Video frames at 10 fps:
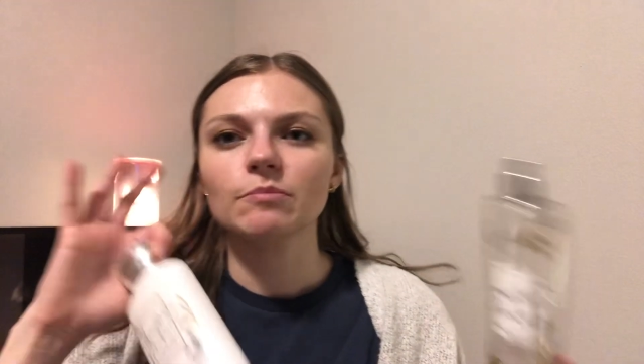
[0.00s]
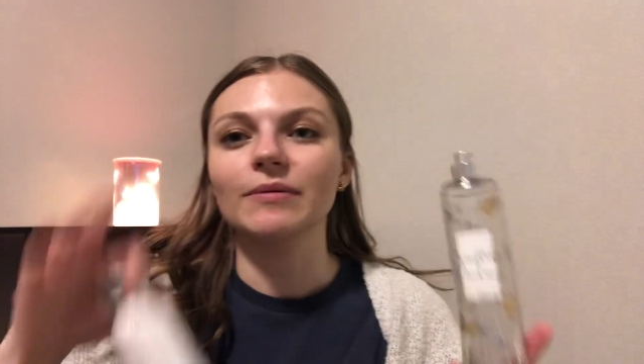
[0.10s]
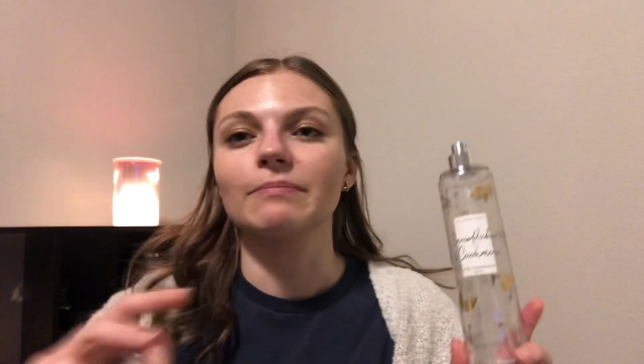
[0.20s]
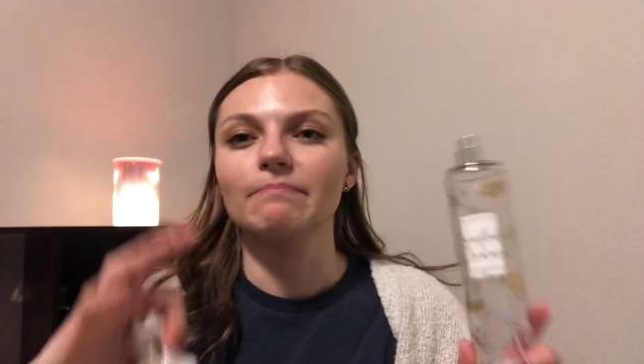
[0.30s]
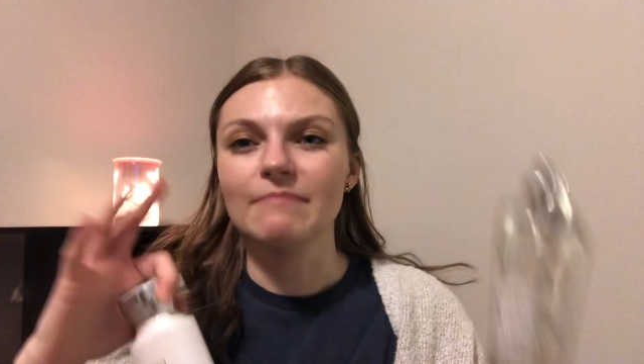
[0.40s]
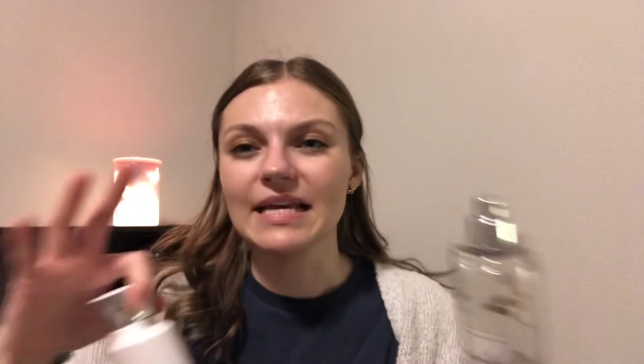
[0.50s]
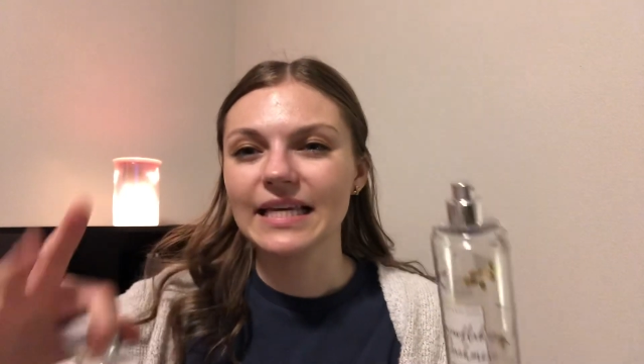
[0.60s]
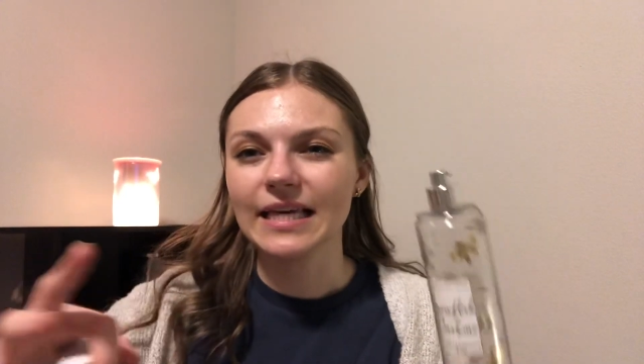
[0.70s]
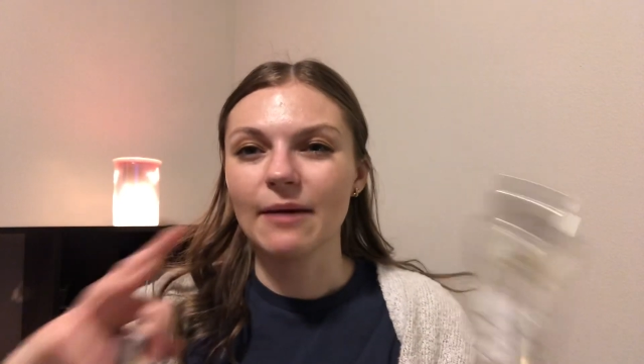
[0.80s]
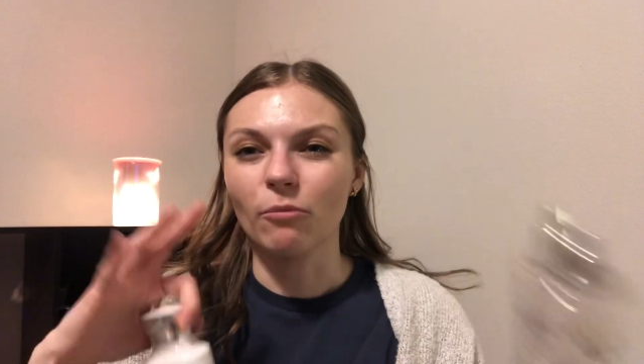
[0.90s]
but
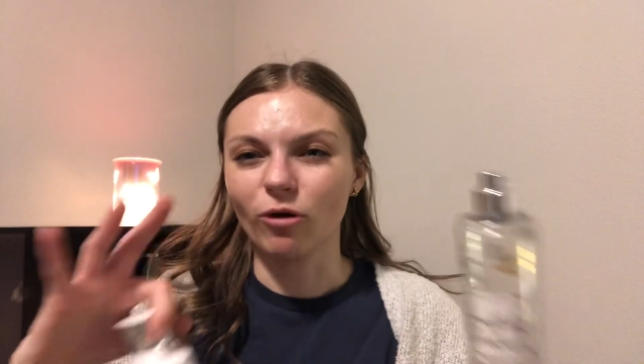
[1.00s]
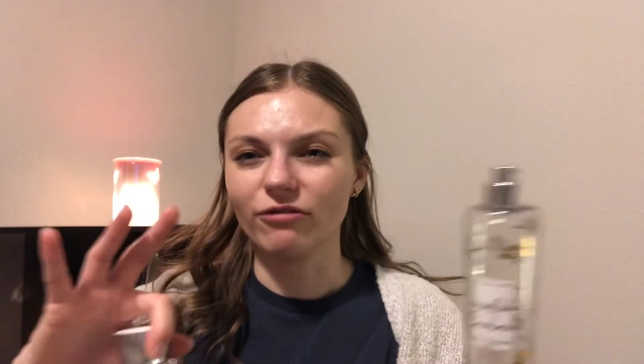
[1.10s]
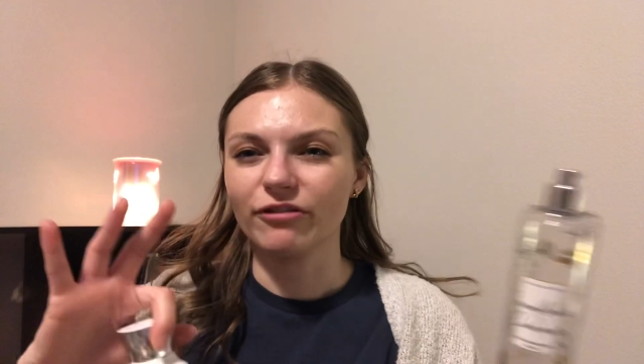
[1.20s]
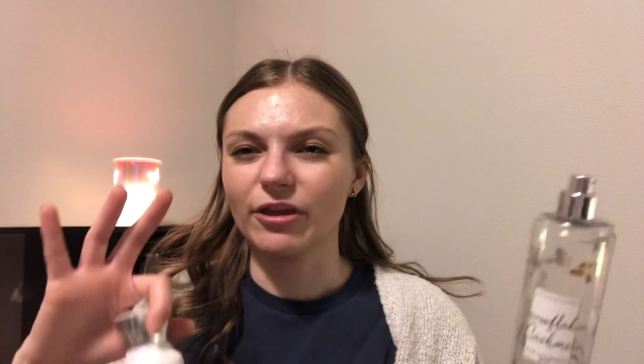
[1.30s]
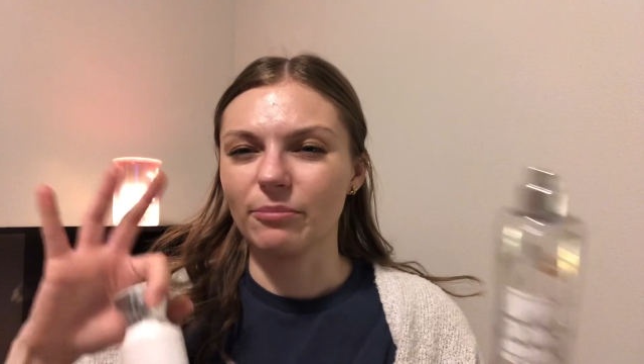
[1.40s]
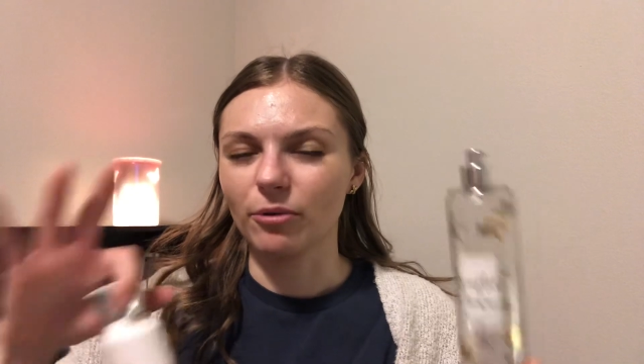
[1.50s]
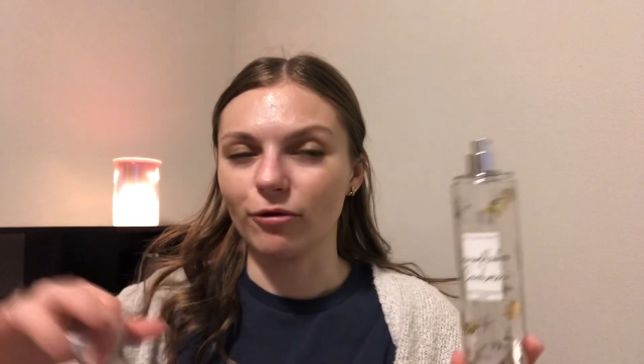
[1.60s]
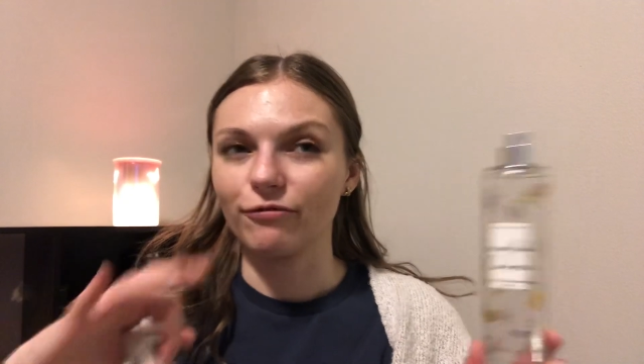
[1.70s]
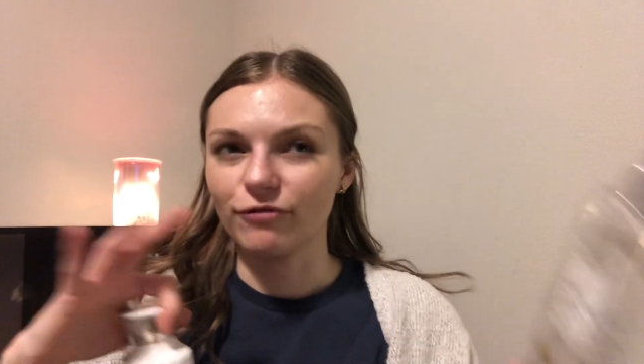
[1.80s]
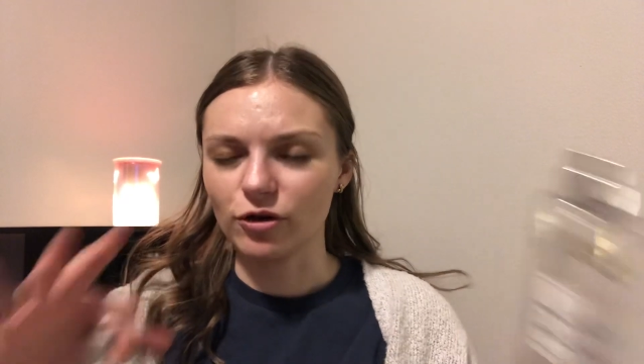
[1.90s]
making it more of the
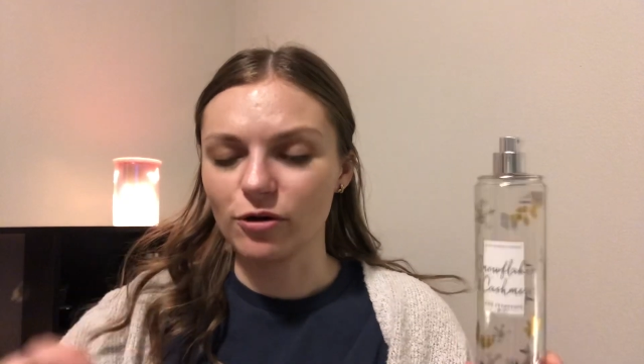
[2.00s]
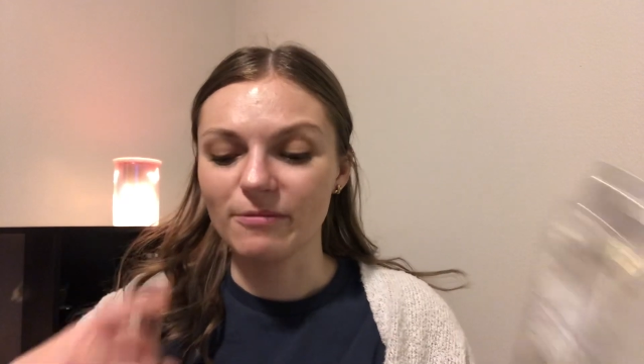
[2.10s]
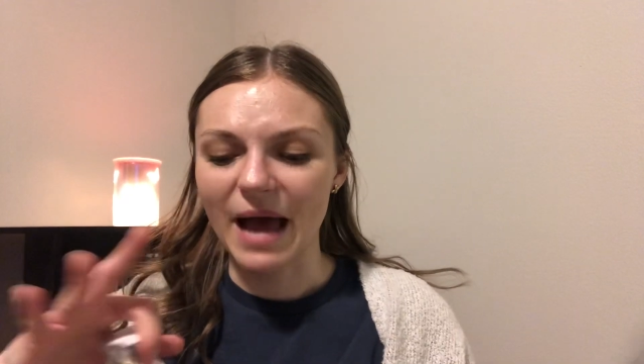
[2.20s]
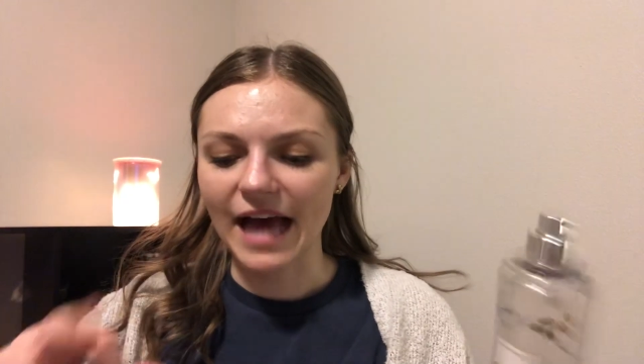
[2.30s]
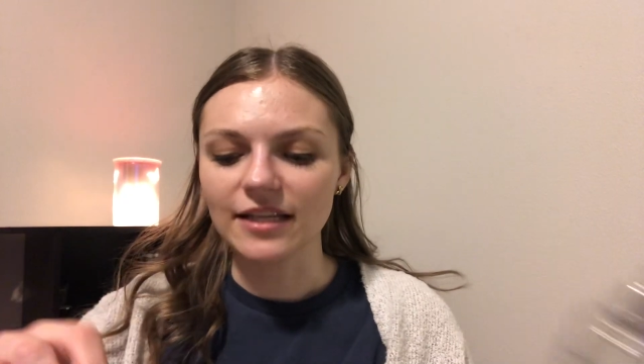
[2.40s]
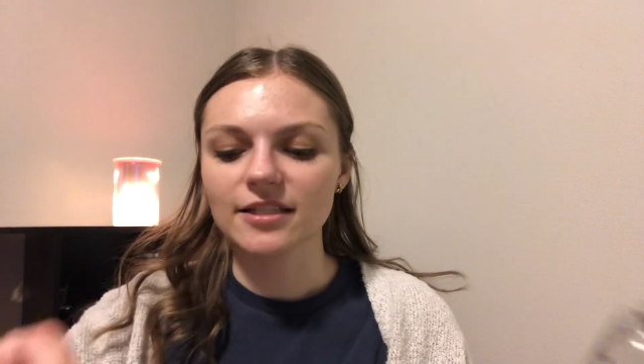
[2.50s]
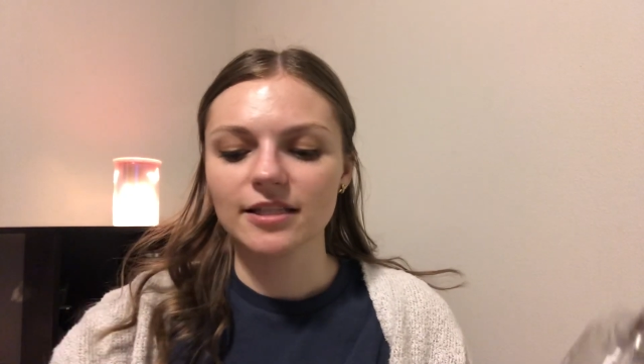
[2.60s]
perfume-esque